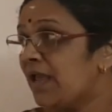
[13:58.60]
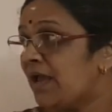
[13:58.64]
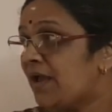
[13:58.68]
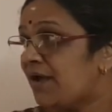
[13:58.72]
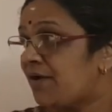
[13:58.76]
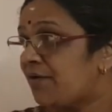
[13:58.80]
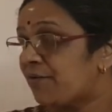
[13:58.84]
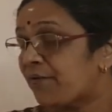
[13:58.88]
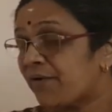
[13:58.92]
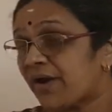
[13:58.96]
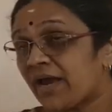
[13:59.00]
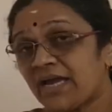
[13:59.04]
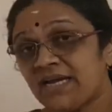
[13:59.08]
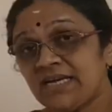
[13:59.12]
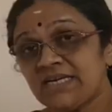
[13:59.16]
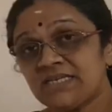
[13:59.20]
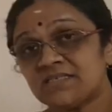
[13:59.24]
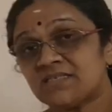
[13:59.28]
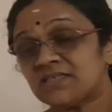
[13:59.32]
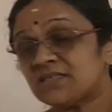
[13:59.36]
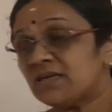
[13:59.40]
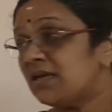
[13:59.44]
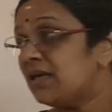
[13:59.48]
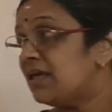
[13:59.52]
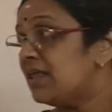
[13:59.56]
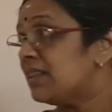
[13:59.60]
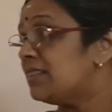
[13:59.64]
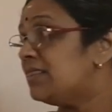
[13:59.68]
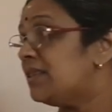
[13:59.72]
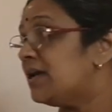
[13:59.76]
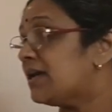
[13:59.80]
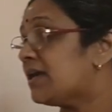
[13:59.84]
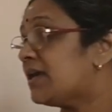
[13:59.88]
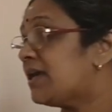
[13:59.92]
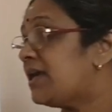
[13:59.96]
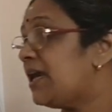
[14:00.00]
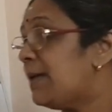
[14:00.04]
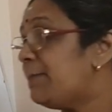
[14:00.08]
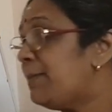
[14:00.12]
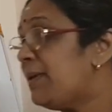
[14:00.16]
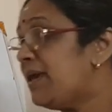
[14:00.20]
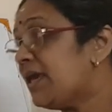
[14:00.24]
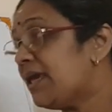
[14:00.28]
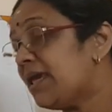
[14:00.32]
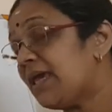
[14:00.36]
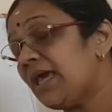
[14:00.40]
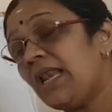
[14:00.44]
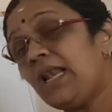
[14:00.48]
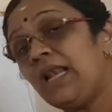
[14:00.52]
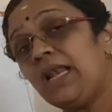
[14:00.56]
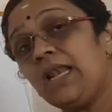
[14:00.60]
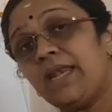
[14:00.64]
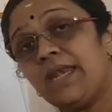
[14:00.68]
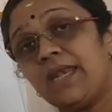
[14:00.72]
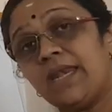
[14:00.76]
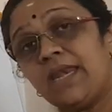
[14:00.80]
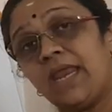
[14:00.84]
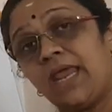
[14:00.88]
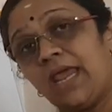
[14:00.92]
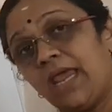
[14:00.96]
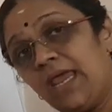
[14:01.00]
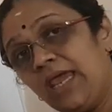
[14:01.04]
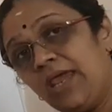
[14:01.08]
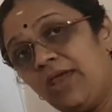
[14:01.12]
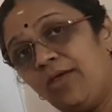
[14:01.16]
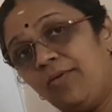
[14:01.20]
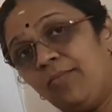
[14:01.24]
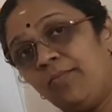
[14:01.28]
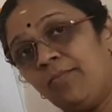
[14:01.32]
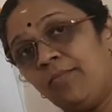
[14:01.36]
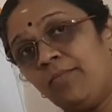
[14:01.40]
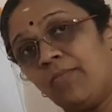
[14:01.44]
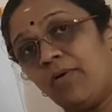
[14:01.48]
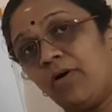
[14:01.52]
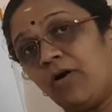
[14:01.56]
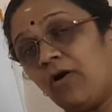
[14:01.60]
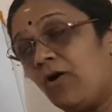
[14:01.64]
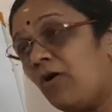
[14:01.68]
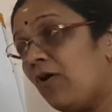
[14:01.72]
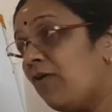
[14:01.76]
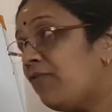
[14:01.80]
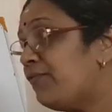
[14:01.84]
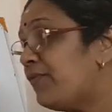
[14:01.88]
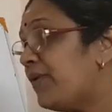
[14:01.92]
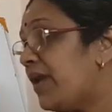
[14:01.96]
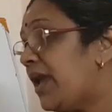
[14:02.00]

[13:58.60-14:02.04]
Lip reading: write the chemical name of